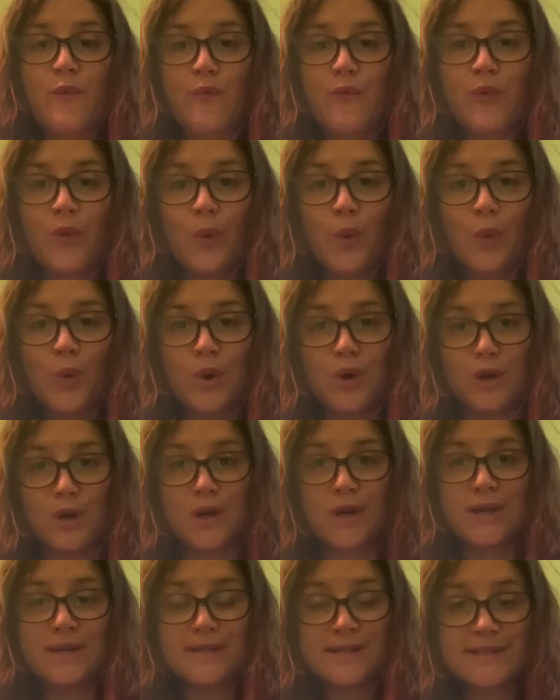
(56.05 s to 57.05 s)

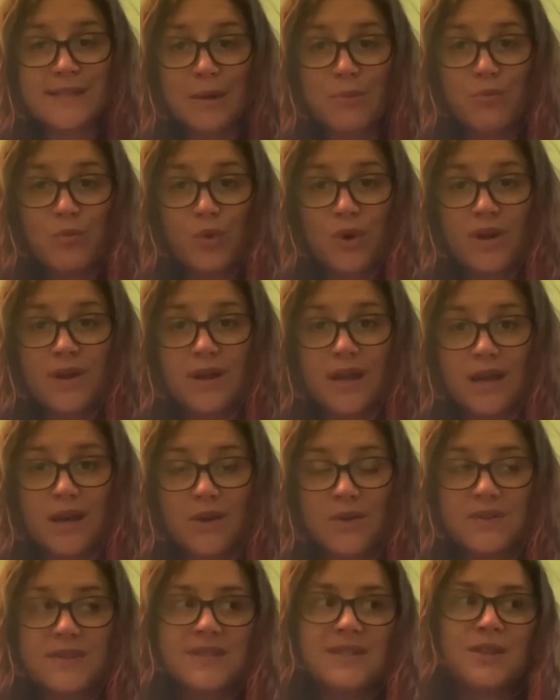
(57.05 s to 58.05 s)
for someone
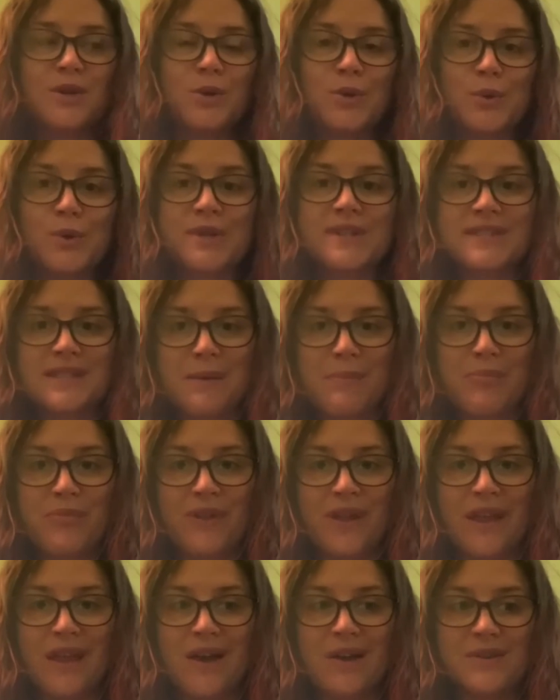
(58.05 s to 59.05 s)
else or
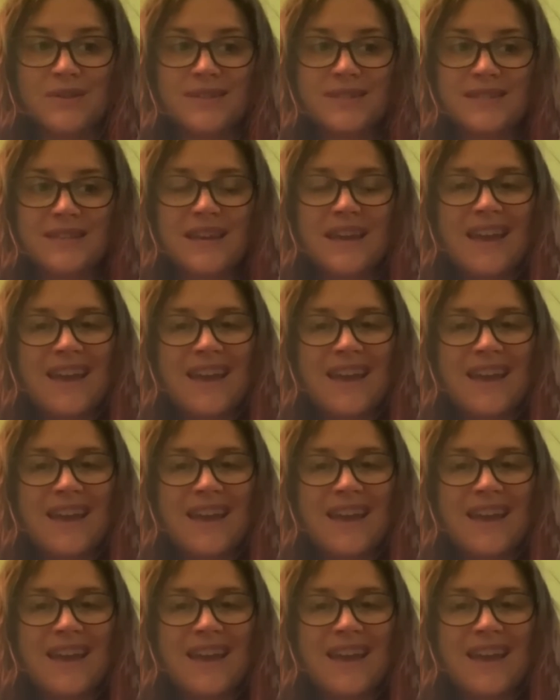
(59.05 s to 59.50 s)
something else.